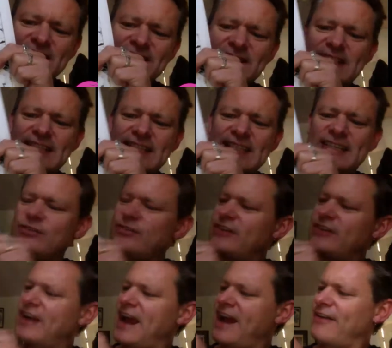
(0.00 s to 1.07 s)
It's
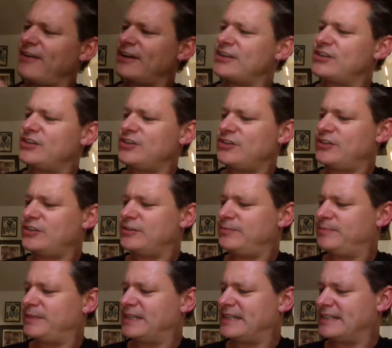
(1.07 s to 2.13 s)
slightly sort of
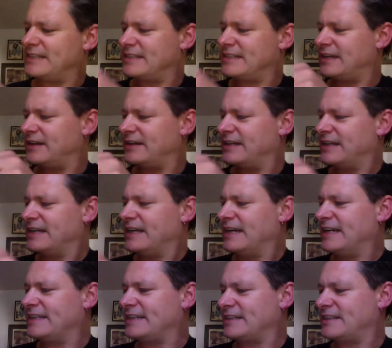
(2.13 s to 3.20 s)
caricature, but it's
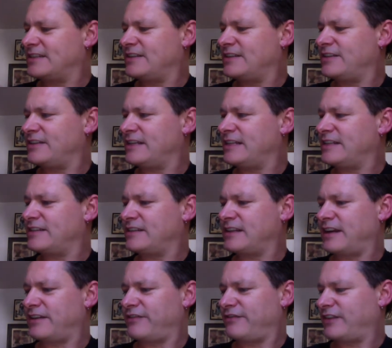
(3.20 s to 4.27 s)
he does do
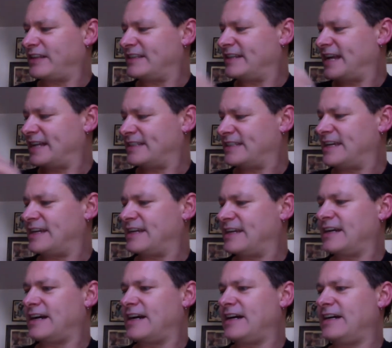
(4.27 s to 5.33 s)
these kind of
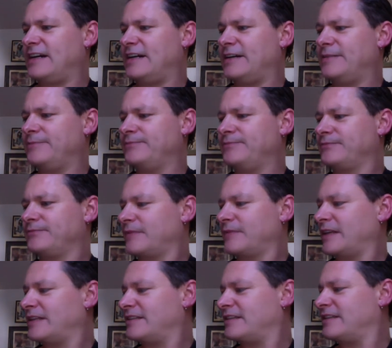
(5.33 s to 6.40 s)
fantastic.
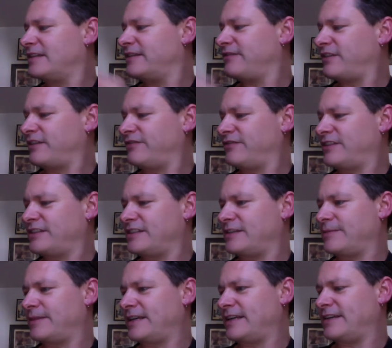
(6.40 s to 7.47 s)
Let's see if I can find
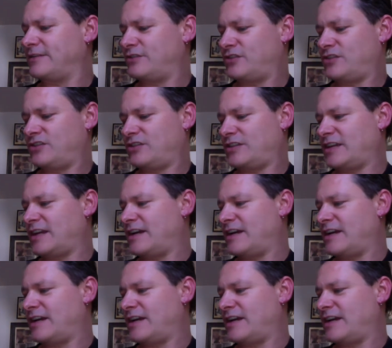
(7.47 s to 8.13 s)
something else.